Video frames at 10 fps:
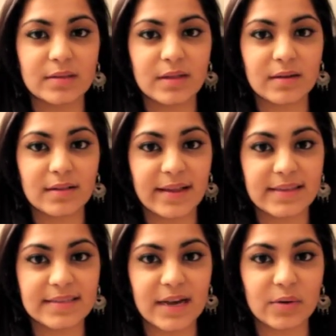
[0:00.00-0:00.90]
the
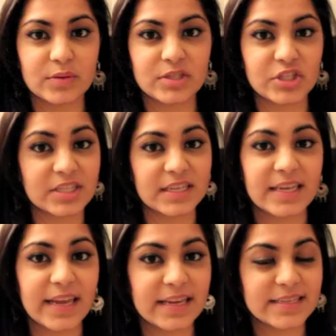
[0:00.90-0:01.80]
client's house just in
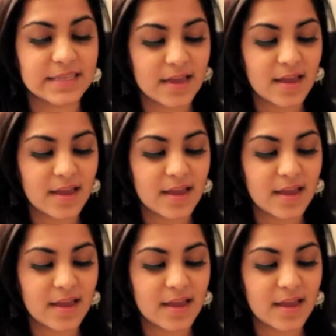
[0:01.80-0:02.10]
case,